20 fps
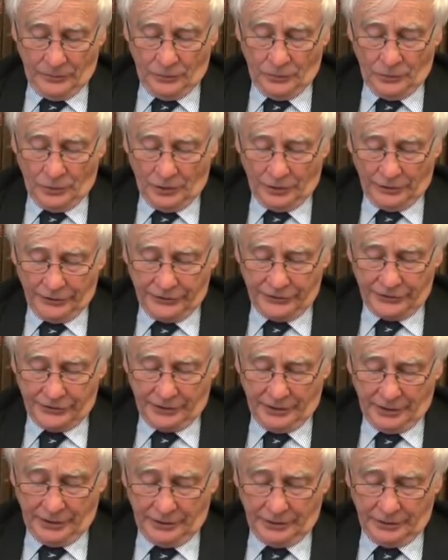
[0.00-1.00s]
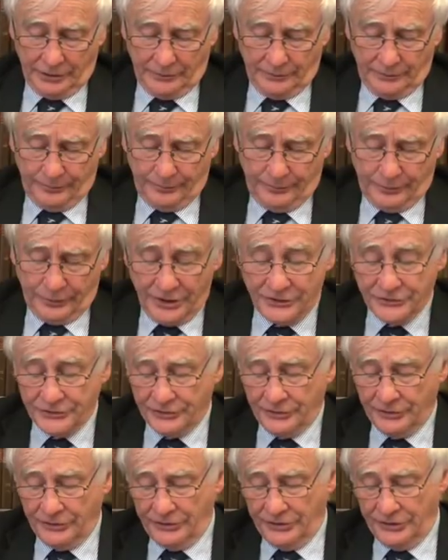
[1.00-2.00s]
What at
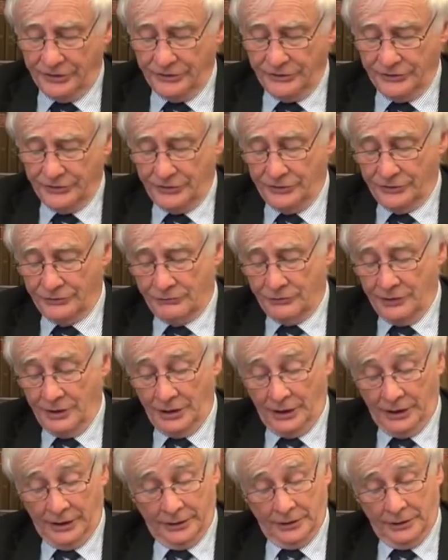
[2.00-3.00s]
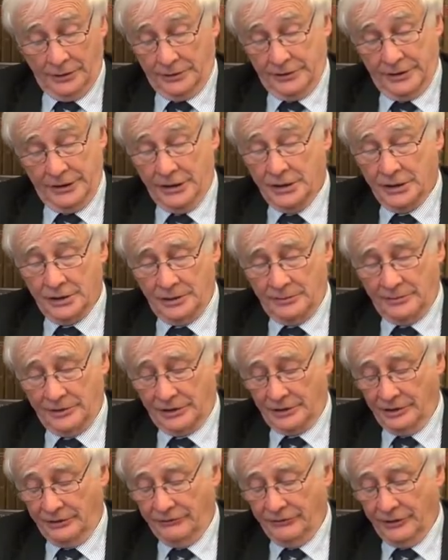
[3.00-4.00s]
present is really not
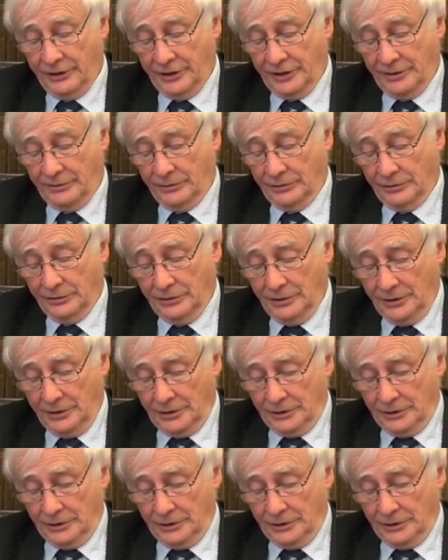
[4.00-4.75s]
economically viable